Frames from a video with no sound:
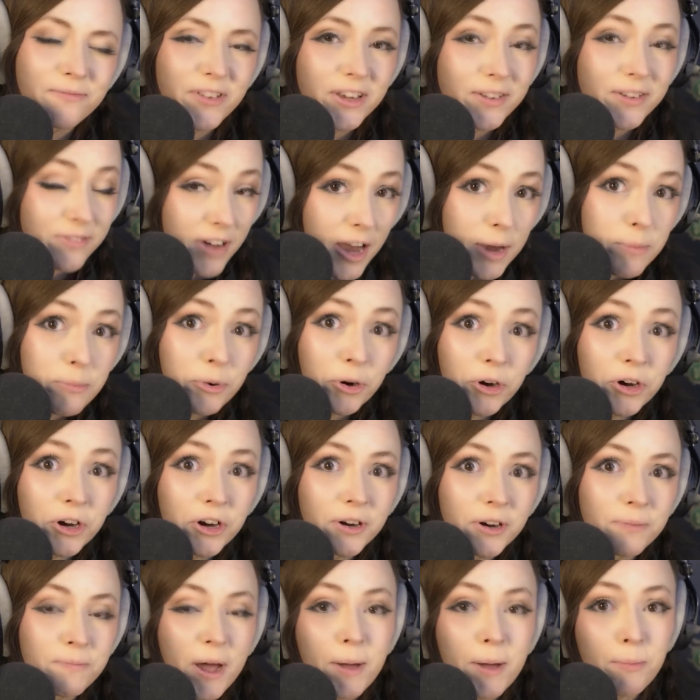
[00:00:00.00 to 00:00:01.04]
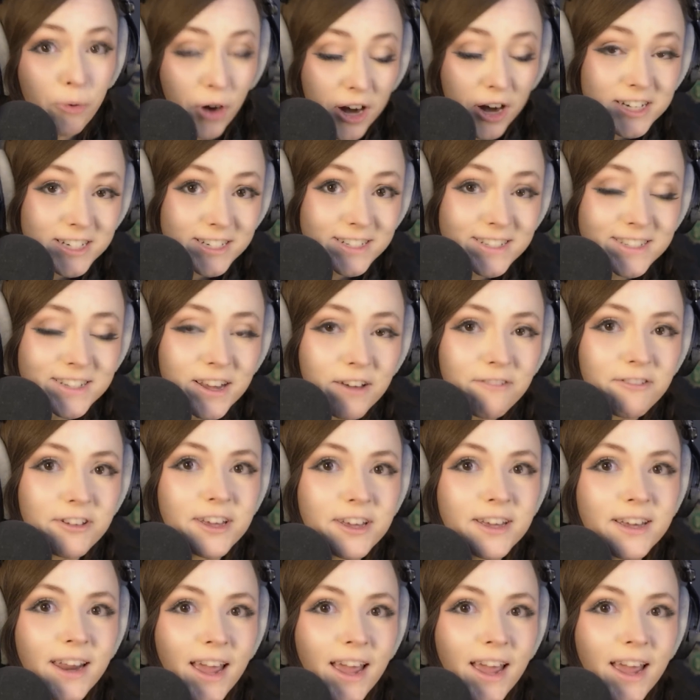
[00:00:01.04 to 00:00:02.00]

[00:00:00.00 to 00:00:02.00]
Big Viper, my impressions of it,